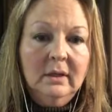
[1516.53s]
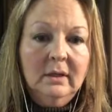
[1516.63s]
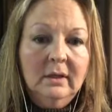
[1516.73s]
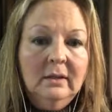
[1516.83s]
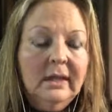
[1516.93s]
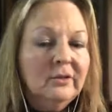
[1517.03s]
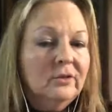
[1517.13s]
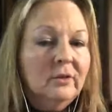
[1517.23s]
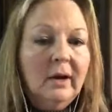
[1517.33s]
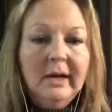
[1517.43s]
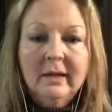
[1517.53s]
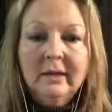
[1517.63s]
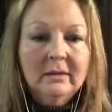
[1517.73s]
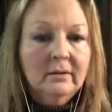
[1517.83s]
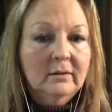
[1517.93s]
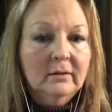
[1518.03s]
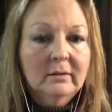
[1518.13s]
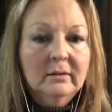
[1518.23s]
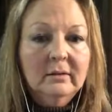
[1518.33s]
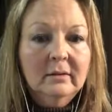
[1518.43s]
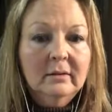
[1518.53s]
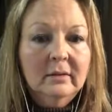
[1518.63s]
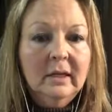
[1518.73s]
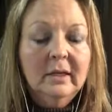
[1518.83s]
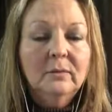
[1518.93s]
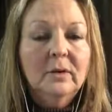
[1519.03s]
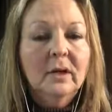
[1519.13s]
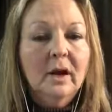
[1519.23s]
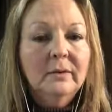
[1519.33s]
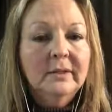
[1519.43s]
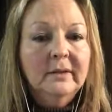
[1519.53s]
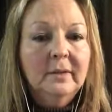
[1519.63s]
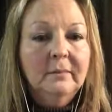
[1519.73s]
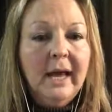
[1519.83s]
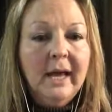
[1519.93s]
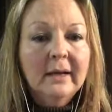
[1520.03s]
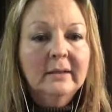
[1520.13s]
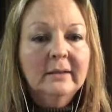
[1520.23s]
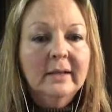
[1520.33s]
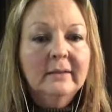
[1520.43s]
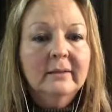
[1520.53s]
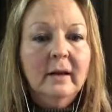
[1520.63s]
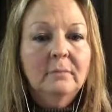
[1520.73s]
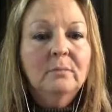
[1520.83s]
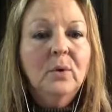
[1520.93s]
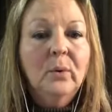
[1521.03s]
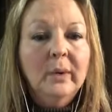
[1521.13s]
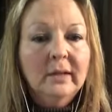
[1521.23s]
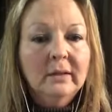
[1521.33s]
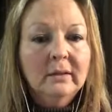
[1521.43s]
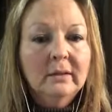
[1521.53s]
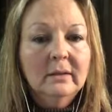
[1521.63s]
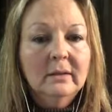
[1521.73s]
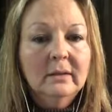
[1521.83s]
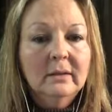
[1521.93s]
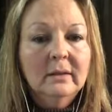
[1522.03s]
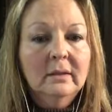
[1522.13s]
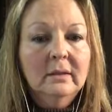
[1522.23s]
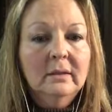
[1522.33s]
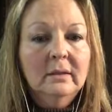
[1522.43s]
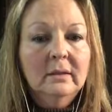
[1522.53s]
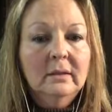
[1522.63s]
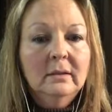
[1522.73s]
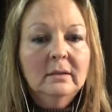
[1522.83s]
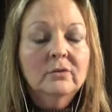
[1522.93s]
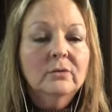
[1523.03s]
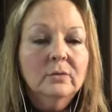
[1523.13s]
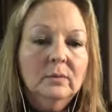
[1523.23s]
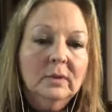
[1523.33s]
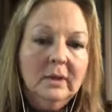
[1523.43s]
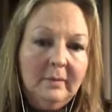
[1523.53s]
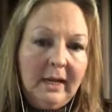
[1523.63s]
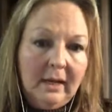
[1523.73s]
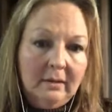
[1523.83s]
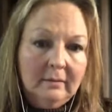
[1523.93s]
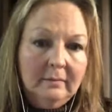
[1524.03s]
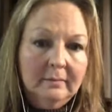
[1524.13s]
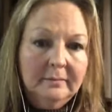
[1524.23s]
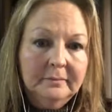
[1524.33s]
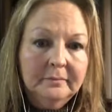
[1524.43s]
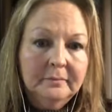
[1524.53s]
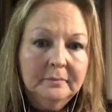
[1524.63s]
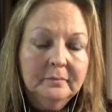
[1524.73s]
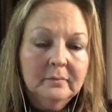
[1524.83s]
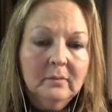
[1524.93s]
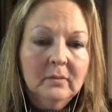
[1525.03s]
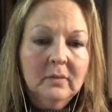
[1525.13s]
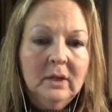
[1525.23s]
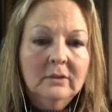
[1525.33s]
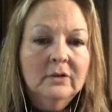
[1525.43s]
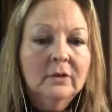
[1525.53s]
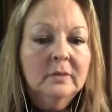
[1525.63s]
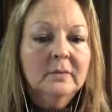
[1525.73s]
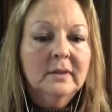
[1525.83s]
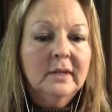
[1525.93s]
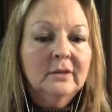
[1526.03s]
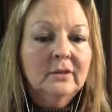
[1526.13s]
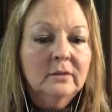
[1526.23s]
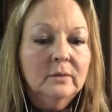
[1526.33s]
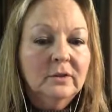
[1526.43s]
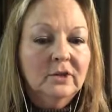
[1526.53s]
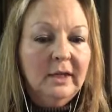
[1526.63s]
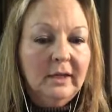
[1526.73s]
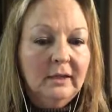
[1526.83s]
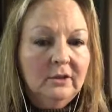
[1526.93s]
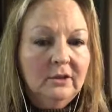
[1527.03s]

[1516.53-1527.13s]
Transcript: That's triangle. And it will always come back because at some point the truth will come out. Circumstances will change.